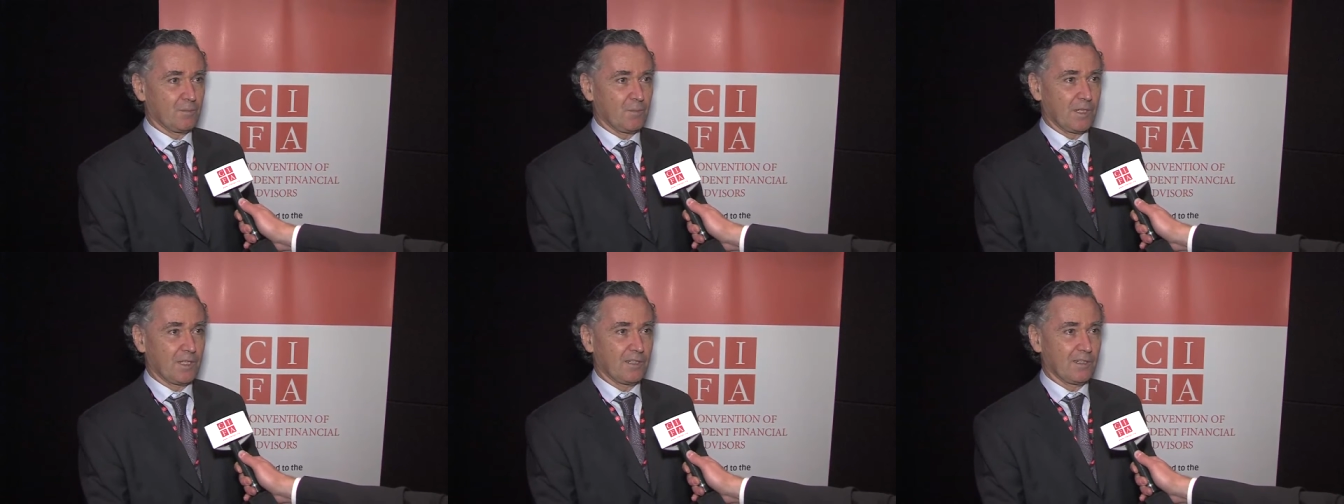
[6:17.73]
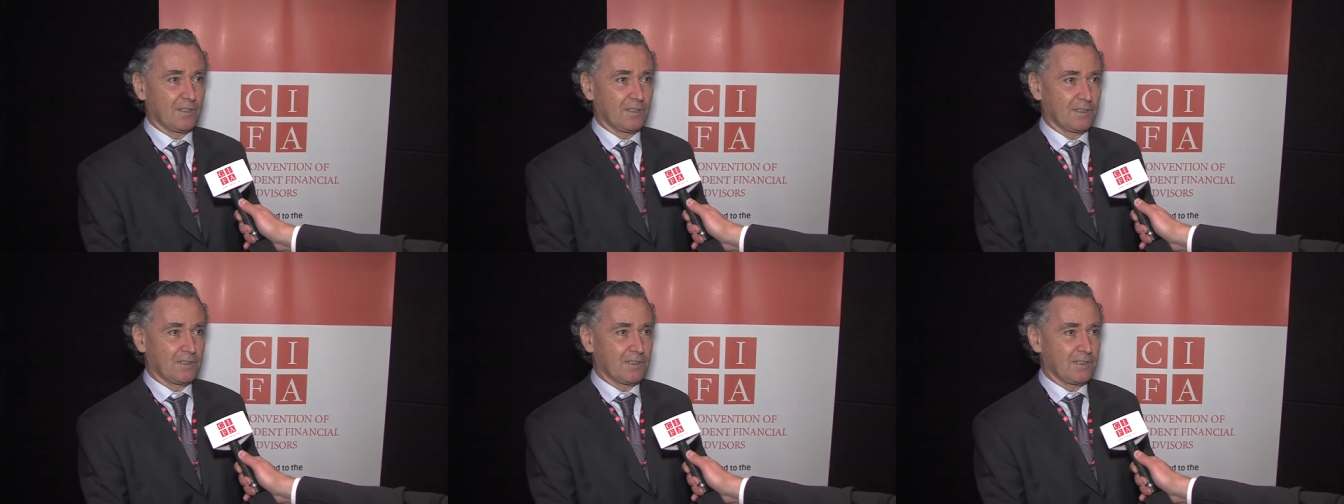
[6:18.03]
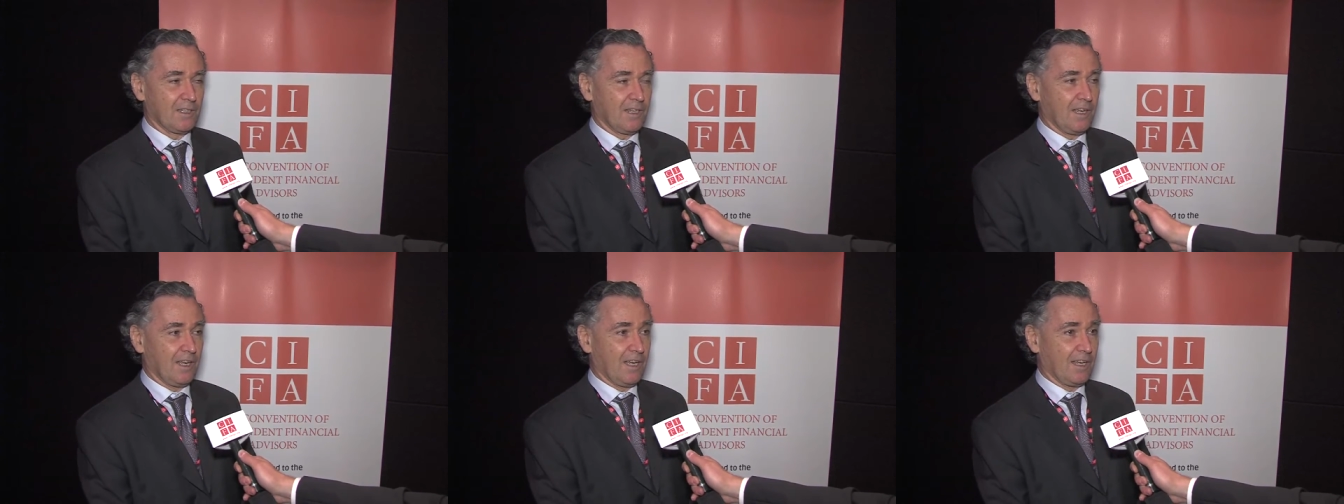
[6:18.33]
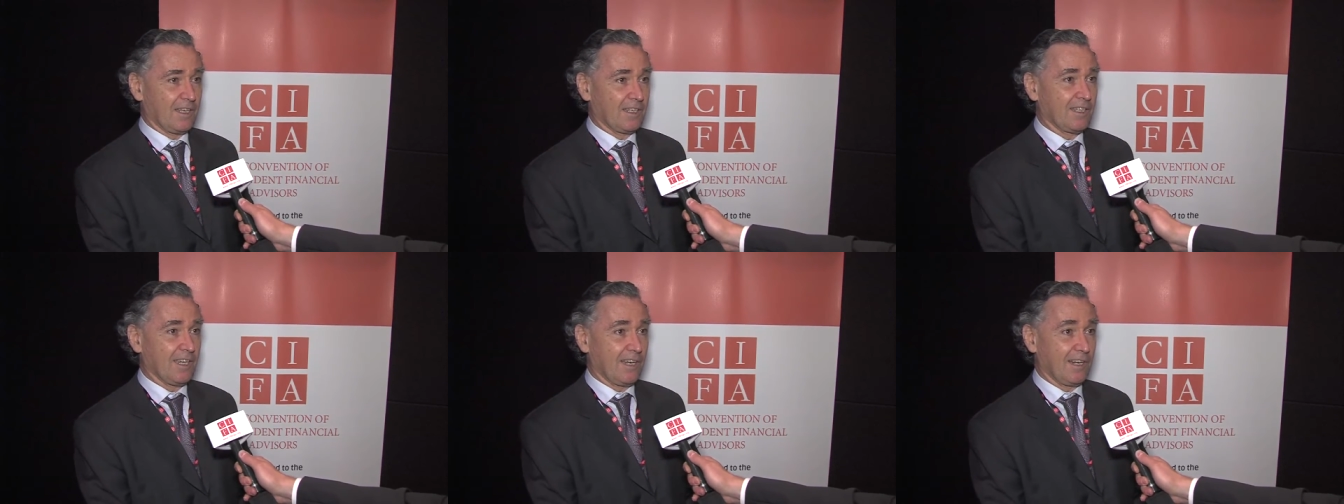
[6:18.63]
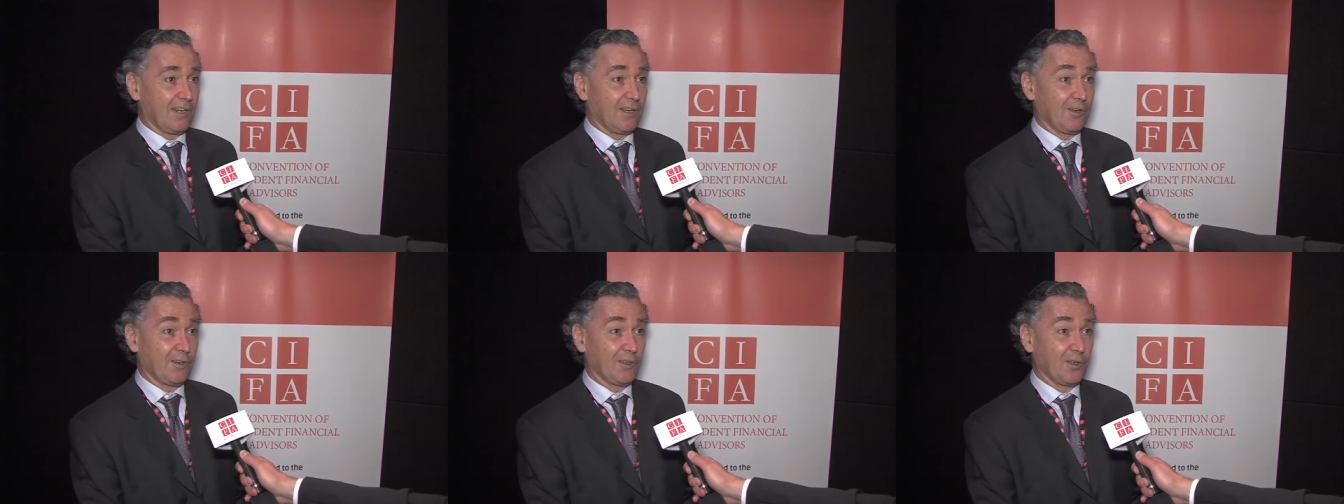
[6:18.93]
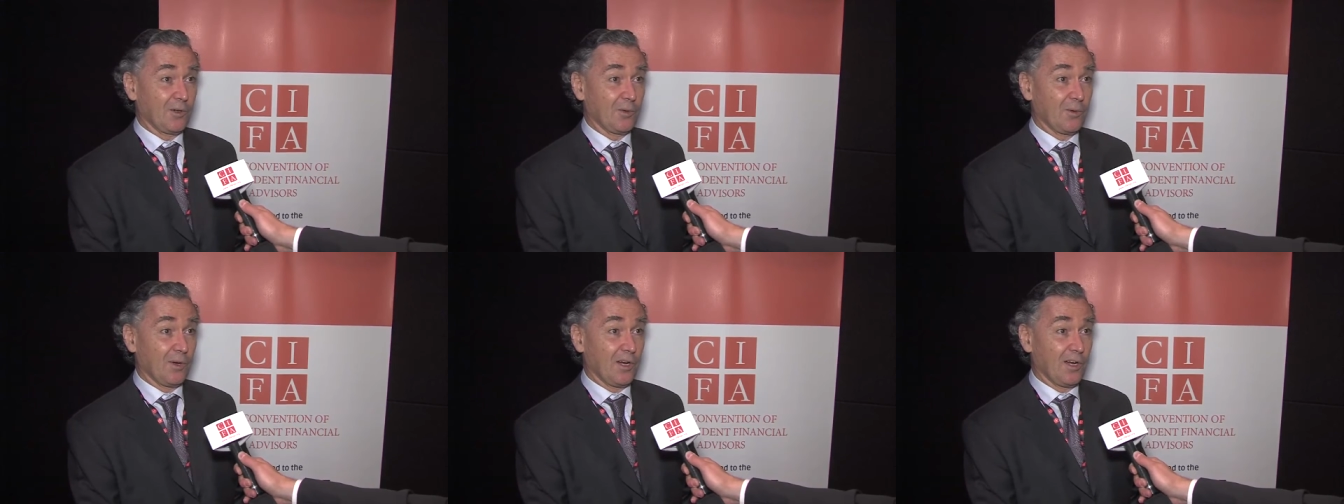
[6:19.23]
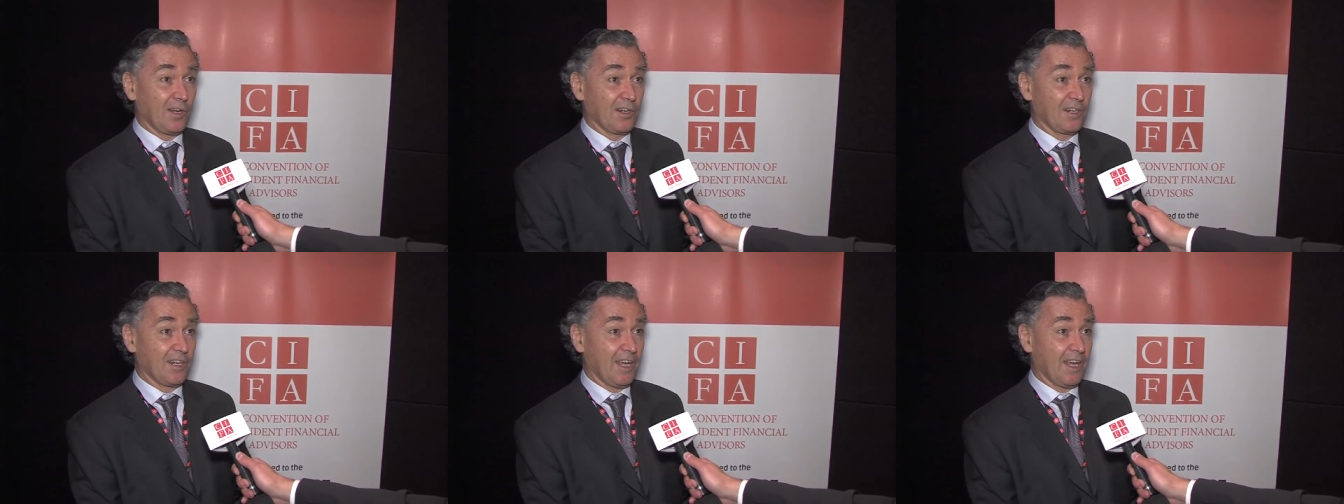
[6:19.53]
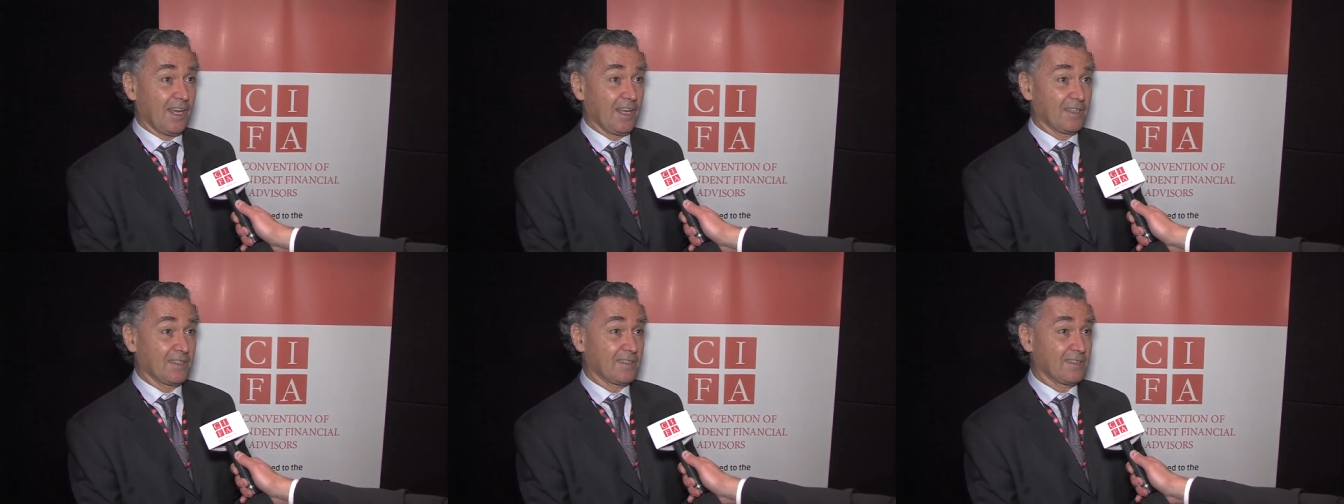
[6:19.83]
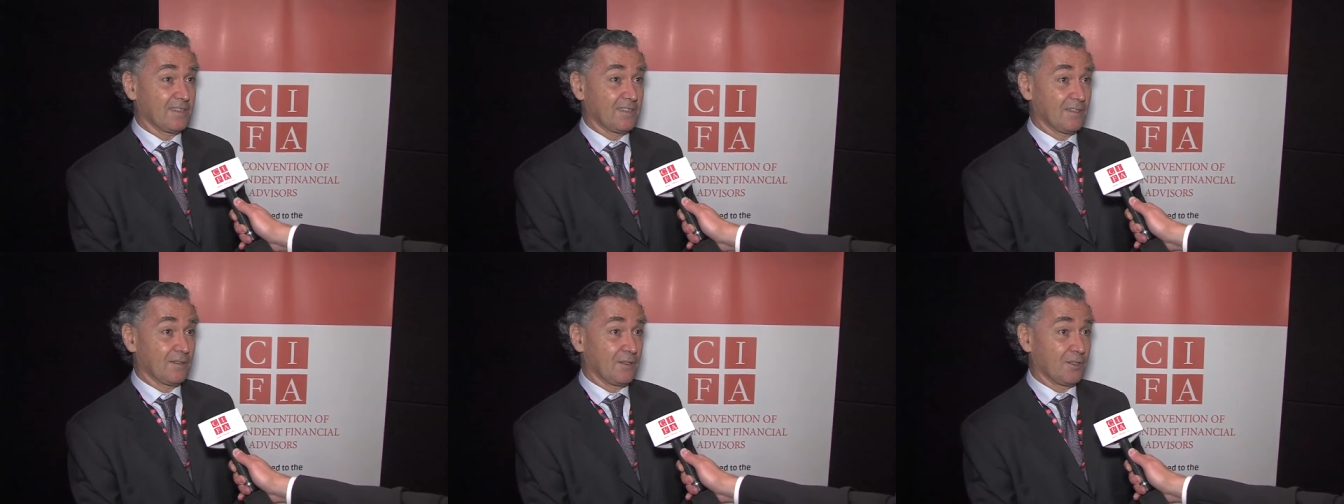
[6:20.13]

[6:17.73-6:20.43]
because it cannot go on as,